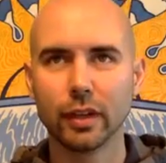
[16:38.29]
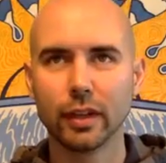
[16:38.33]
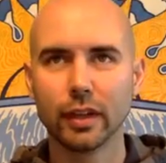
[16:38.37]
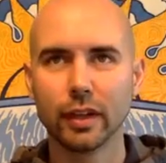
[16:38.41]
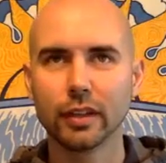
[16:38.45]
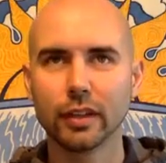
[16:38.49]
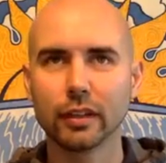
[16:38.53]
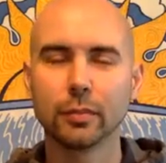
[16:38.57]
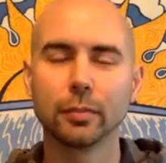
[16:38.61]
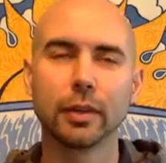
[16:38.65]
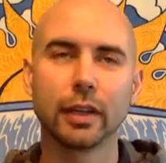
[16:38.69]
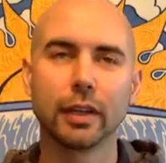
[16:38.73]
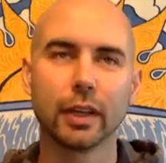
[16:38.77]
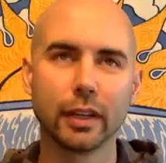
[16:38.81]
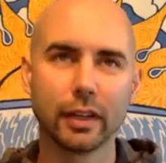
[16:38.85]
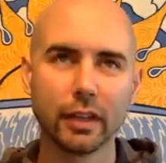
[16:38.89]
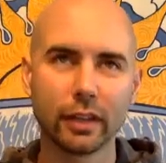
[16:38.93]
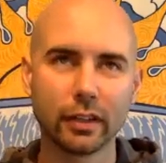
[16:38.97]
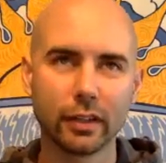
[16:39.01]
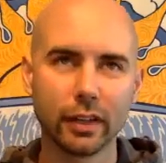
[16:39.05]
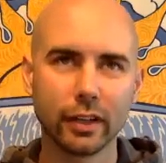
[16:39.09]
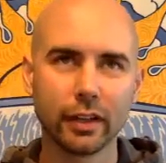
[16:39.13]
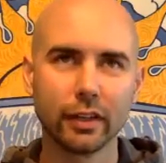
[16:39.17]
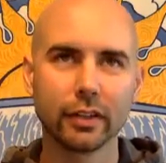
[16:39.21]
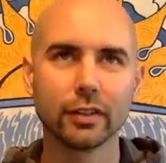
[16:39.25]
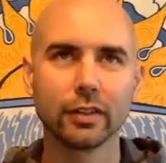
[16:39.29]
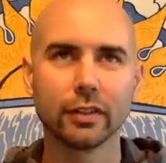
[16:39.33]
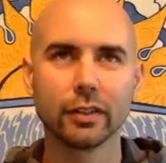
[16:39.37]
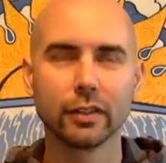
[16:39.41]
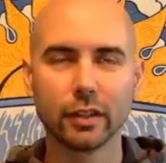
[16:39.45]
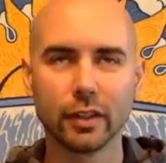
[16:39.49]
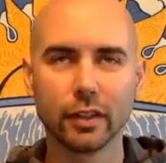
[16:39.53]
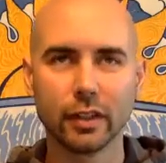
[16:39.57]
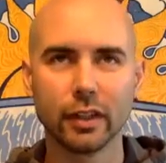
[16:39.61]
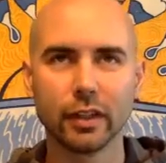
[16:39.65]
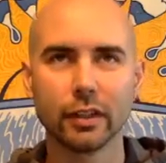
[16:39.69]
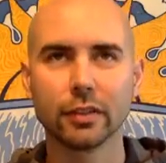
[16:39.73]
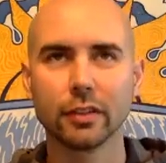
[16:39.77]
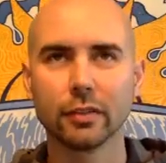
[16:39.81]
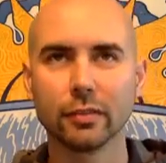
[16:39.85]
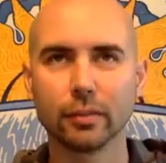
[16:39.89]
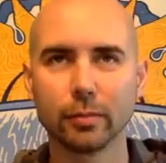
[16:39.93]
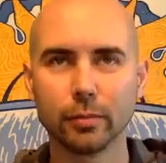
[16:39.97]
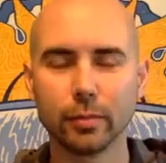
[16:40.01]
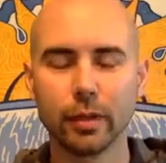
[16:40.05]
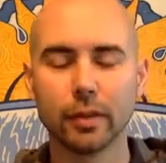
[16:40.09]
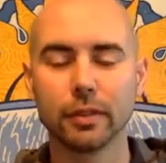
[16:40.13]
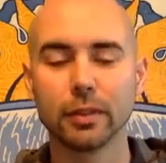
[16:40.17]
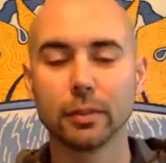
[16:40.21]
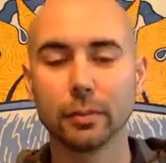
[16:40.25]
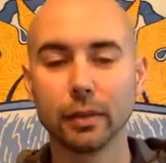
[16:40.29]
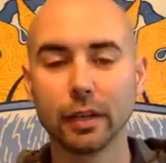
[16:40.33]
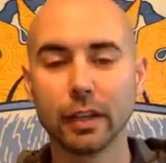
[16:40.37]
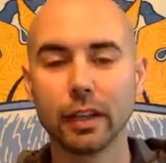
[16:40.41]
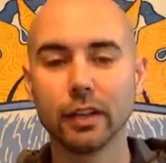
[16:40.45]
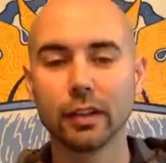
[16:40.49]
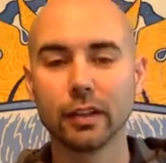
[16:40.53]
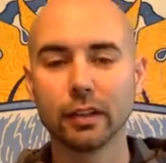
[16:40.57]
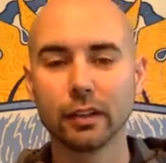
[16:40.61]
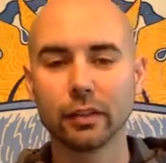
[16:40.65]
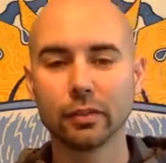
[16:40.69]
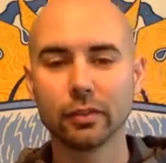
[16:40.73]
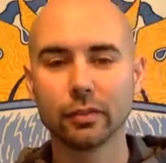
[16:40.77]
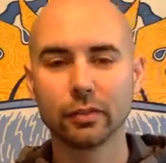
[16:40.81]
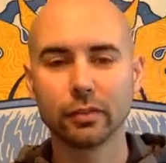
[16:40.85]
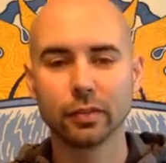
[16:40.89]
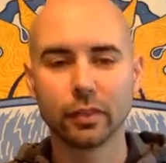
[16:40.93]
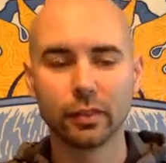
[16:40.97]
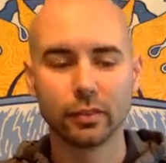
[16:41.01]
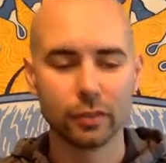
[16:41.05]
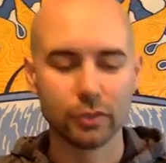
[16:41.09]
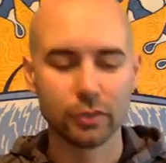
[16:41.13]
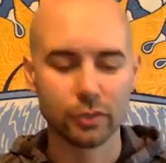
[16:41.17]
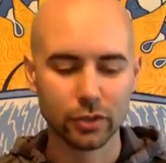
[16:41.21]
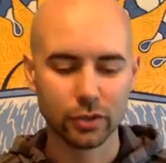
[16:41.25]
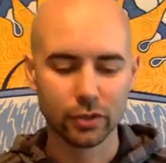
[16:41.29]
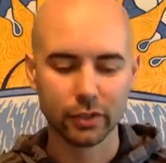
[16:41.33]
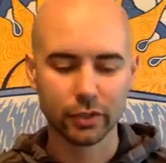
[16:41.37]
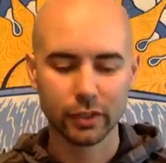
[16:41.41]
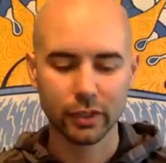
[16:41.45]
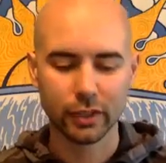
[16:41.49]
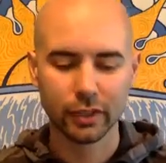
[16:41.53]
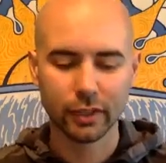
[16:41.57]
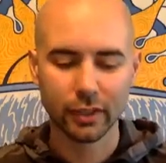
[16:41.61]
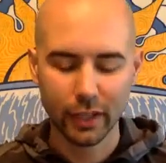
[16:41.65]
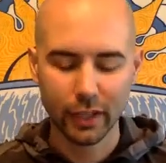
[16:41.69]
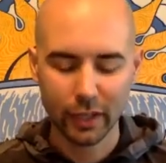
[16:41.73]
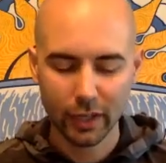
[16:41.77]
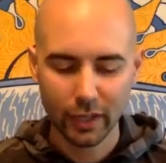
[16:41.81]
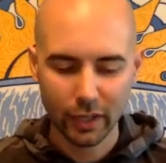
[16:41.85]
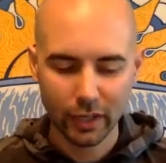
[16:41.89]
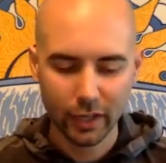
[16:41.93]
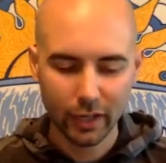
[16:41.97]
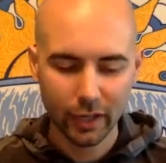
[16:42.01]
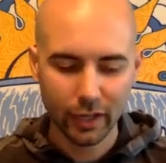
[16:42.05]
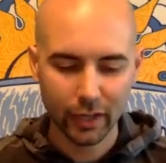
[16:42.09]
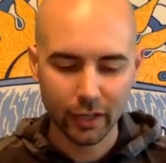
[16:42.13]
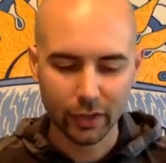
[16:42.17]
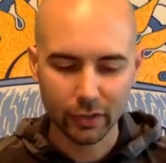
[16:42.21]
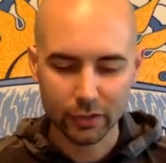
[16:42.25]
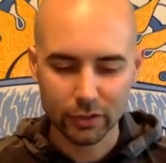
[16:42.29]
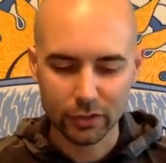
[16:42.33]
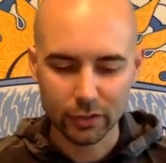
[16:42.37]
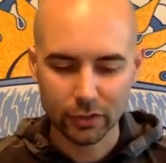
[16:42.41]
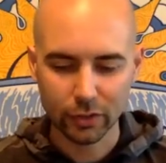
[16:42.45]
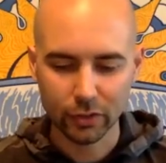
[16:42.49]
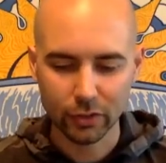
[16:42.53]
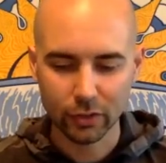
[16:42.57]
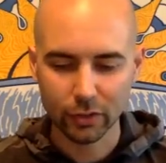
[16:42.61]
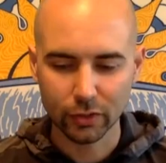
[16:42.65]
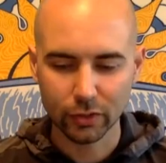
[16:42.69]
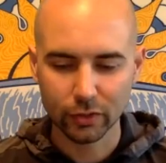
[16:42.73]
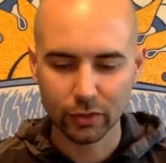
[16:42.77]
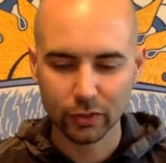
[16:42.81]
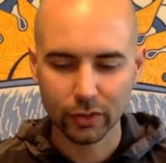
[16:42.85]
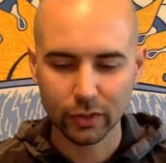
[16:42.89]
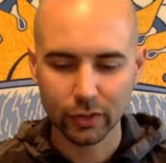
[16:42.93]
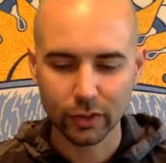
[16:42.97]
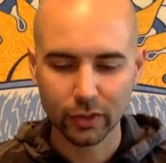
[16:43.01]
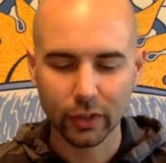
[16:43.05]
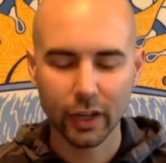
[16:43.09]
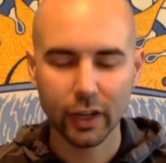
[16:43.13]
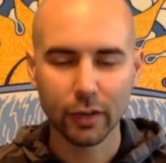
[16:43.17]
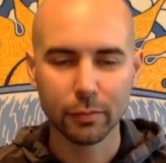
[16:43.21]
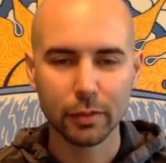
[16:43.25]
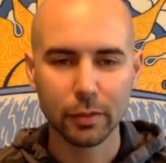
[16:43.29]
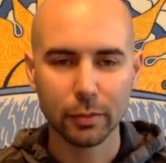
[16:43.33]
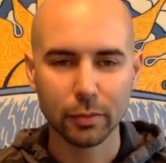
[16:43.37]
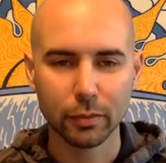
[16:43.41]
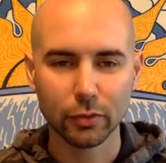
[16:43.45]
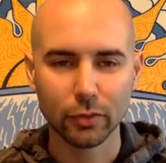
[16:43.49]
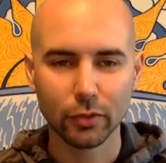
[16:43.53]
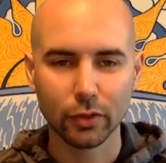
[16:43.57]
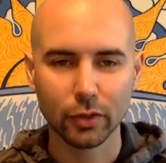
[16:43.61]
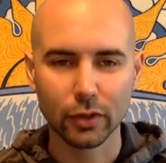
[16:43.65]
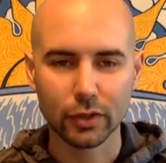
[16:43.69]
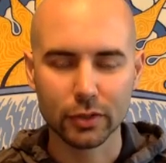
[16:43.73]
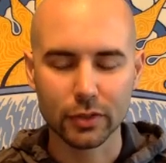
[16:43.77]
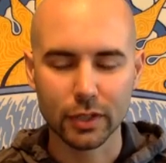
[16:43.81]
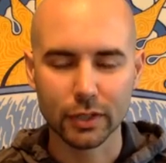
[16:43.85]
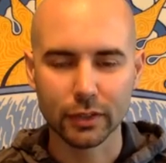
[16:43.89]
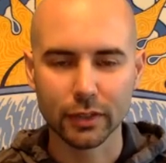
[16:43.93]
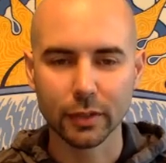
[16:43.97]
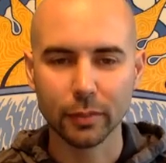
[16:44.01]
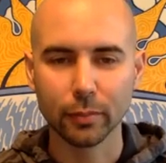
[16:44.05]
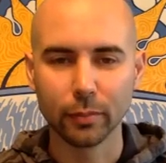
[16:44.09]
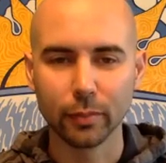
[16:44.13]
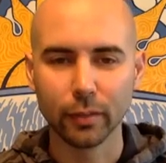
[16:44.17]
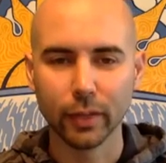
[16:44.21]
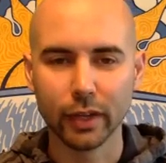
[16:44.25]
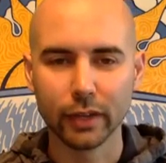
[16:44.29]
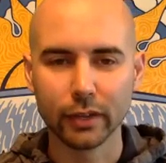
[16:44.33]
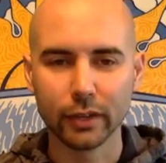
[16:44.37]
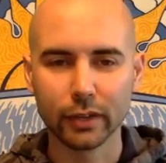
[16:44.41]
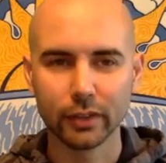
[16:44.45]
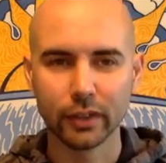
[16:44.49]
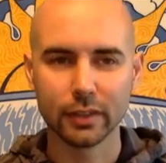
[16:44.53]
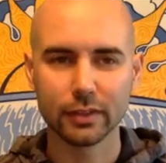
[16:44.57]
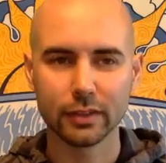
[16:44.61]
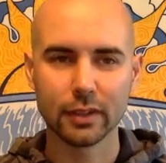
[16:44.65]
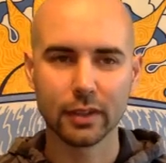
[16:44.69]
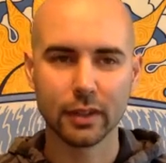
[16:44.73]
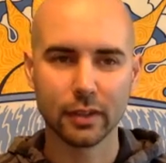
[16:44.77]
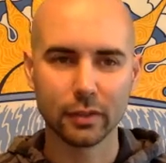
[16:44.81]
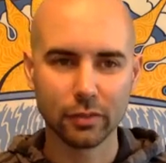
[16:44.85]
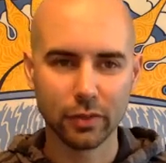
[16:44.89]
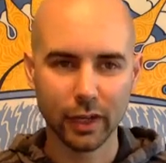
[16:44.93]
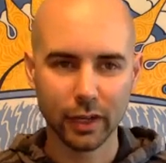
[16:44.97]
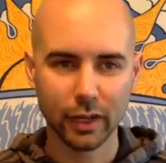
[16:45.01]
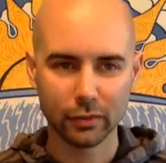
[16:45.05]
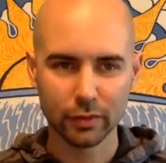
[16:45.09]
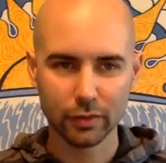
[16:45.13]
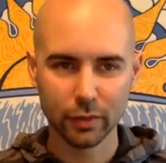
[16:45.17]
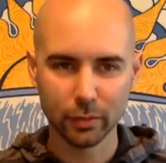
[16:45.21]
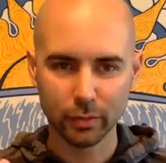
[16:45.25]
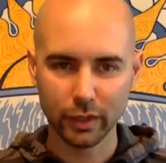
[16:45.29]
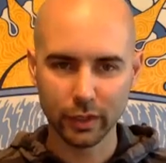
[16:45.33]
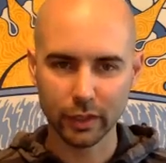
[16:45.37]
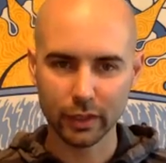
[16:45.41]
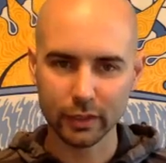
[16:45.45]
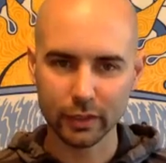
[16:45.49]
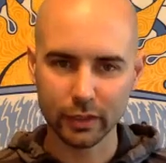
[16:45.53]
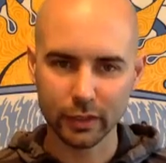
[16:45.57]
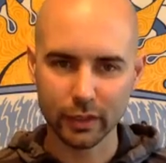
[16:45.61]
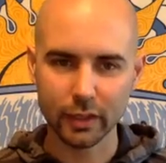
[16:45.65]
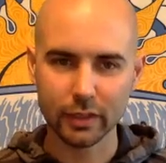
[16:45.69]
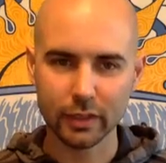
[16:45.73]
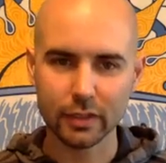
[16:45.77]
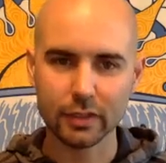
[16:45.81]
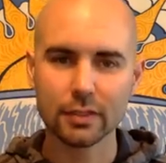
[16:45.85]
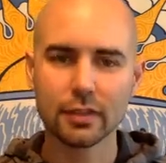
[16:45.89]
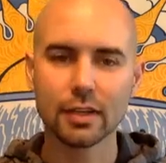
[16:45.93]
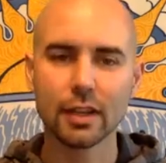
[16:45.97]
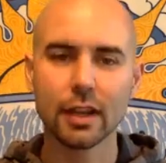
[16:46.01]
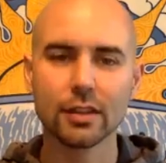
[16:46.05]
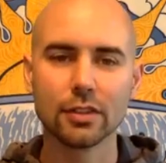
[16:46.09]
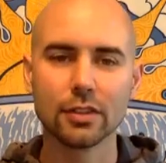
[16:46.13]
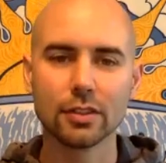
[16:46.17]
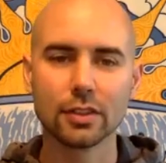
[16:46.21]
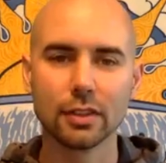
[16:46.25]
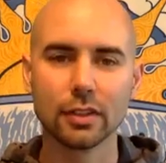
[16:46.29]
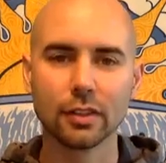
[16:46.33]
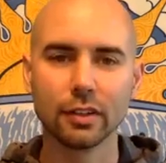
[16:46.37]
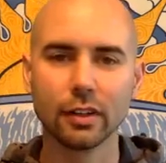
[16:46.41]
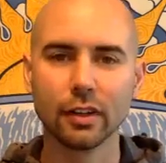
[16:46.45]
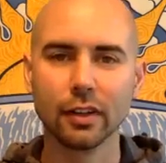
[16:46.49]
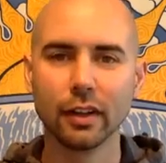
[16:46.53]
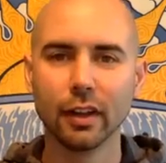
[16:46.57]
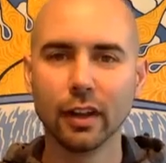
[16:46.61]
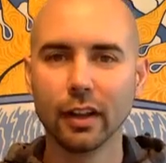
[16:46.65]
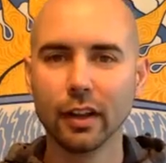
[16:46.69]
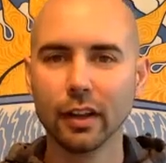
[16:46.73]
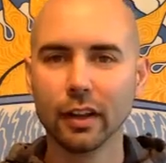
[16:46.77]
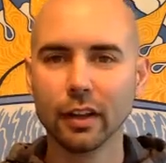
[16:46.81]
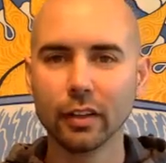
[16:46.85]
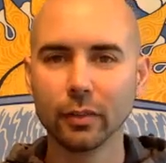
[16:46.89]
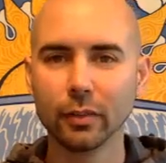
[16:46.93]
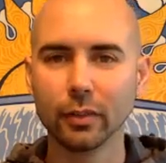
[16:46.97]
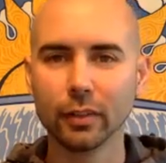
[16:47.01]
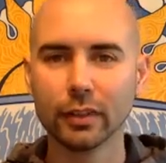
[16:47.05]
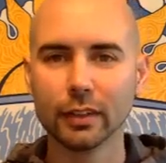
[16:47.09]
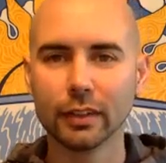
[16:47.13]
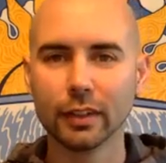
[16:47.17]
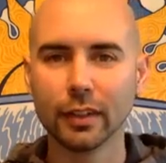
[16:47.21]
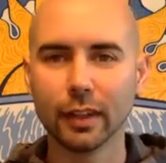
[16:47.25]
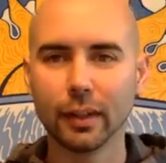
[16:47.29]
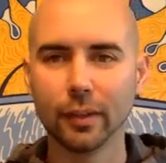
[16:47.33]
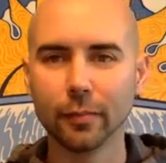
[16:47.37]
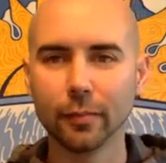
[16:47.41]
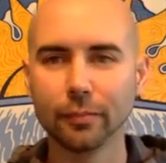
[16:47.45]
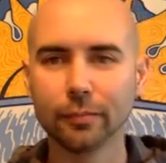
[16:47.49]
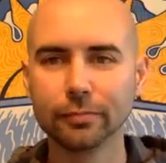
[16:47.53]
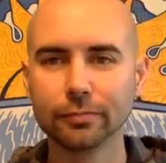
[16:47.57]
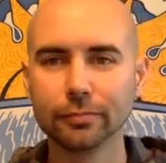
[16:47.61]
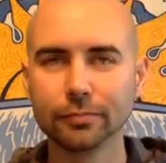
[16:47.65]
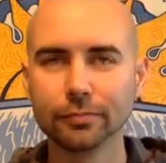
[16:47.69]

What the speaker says: At the beginning, at the beginning of a journey, I also have people focus on their breath and identify if they're bringing in any tension with them